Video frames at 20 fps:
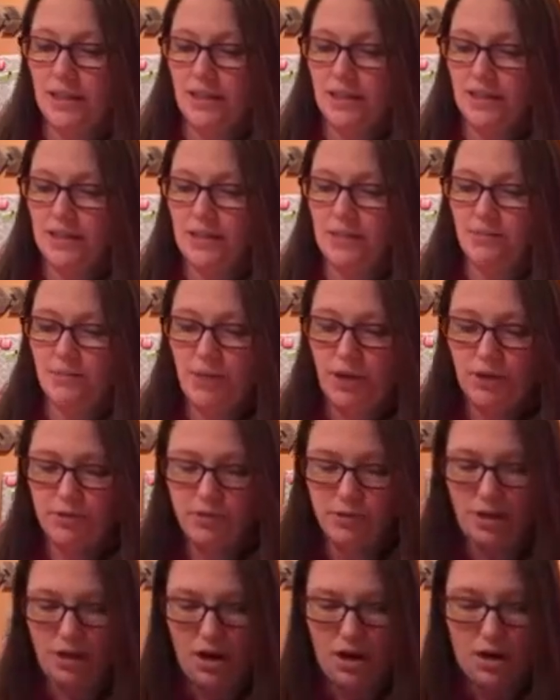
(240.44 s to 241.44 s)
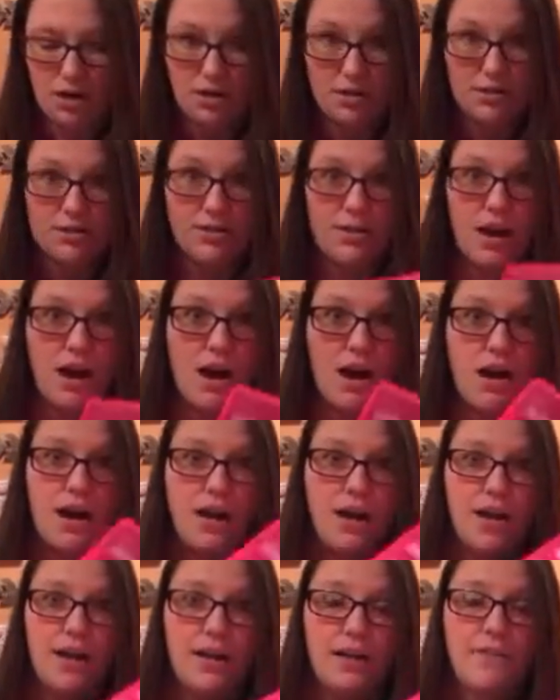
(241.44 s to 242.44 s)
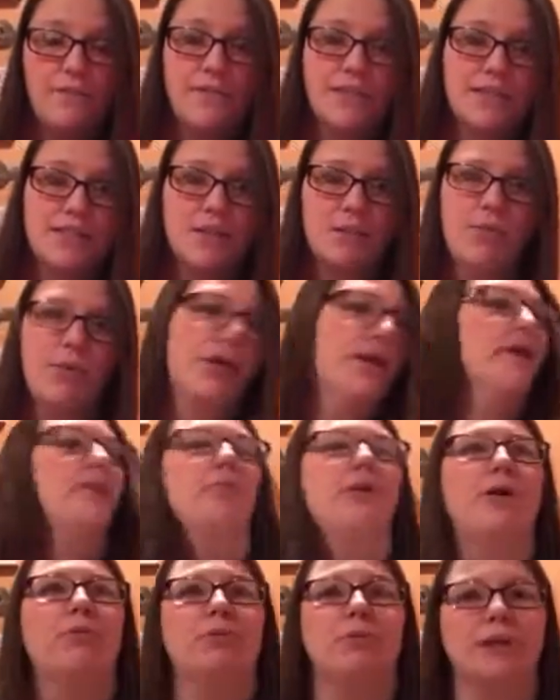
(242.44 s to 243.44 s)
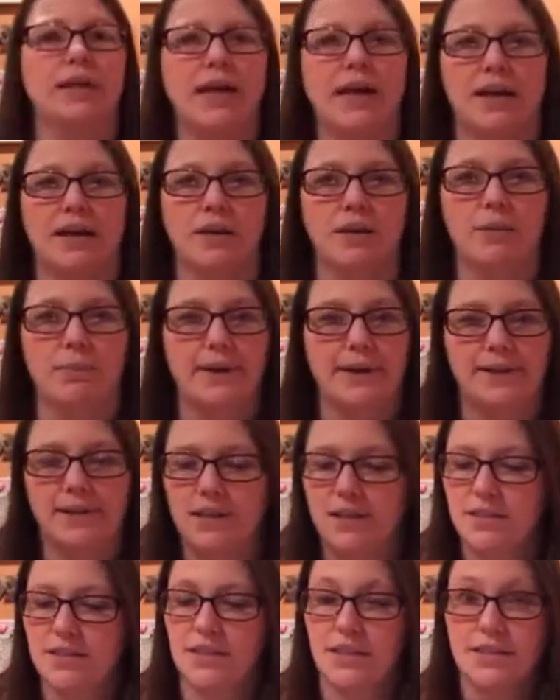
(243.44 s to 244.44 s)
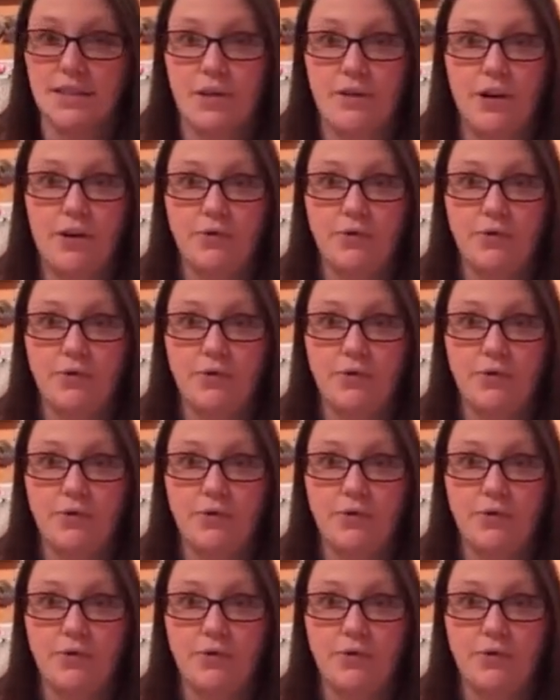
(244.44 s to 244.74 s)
these postcards on Vistaprint. Probably I had a coupon because that's how